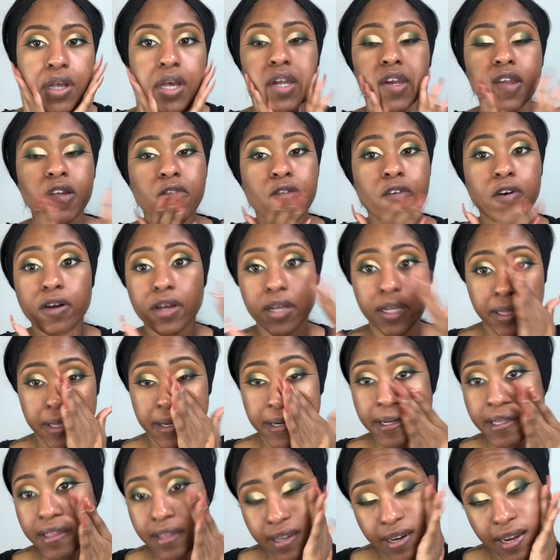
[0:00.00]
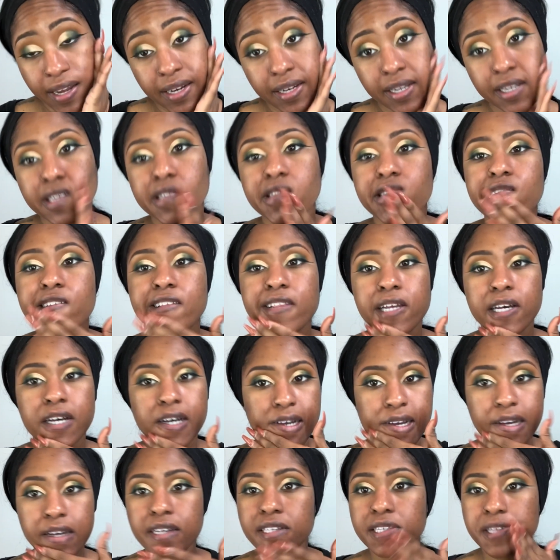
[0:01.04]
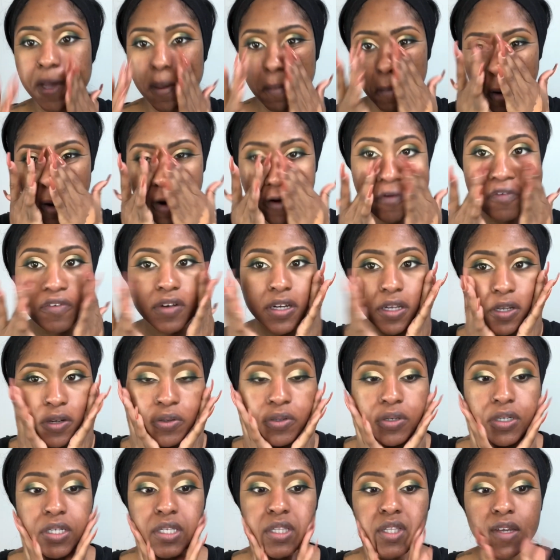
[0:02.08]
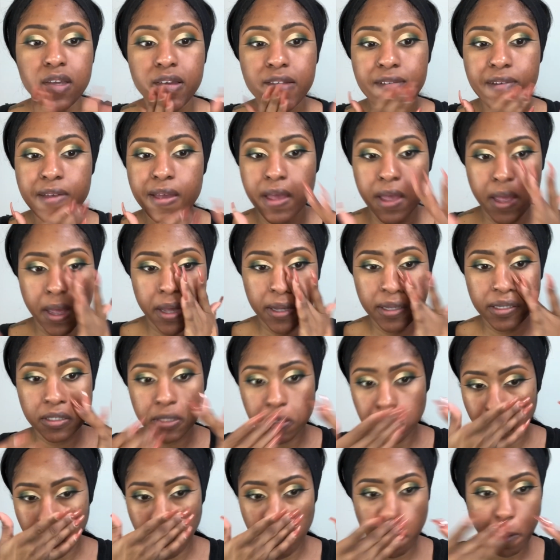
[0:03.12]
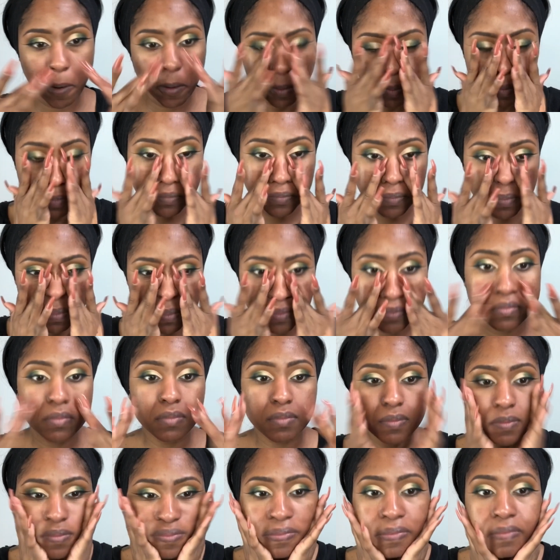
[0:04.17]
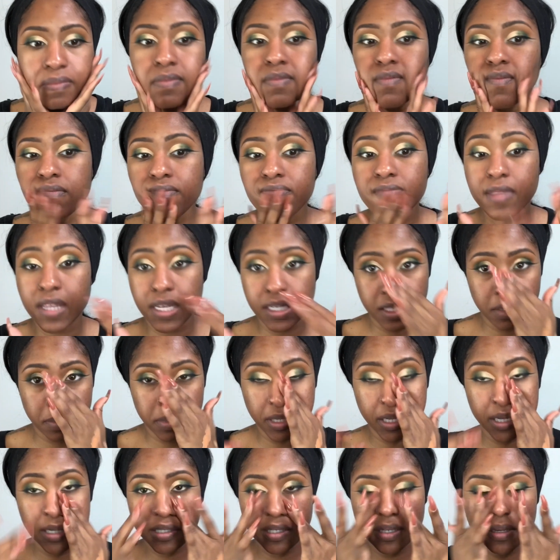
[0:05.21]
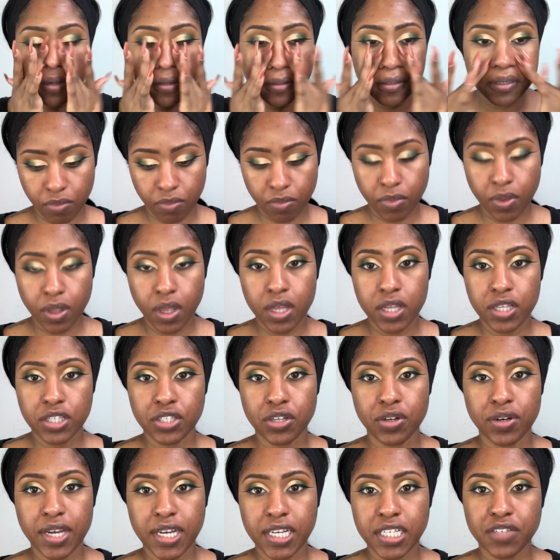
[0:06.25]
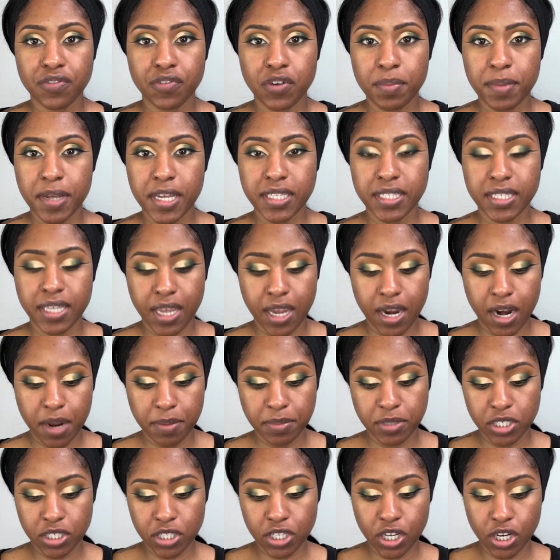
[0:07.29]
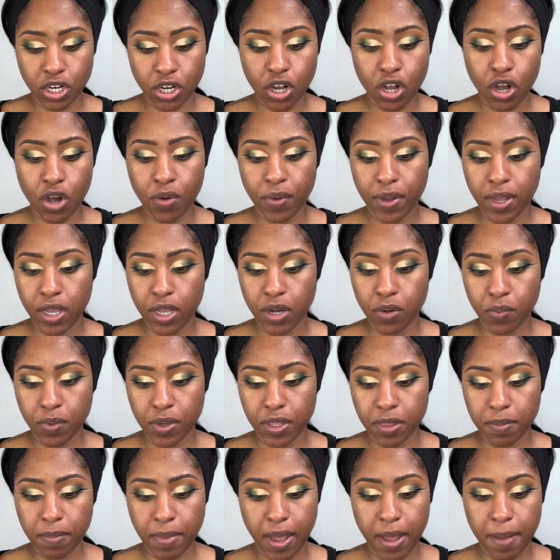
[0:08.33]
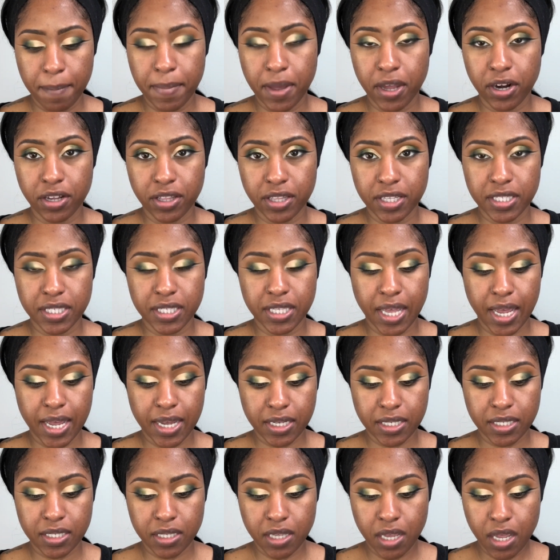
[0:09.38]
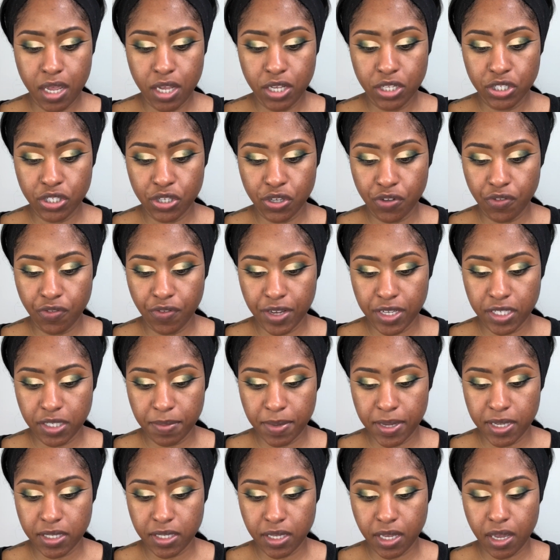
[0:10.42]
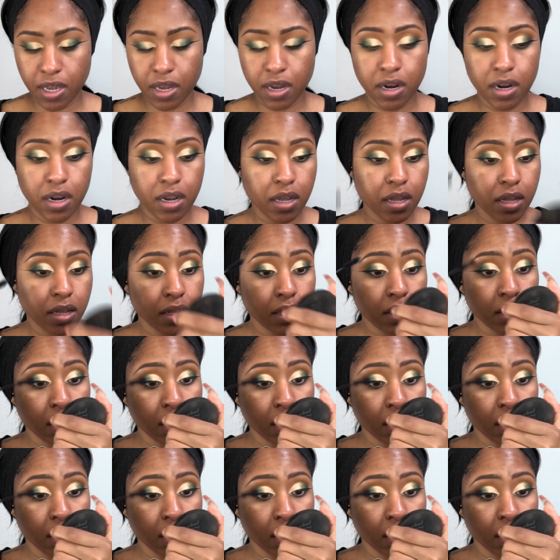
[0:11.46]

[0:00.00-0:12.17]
any oilier than I need to look because I'm already oily. So that's a plus. So next for mascara, I'm just gonna go in with my Better Than Sex Too Faced mascara.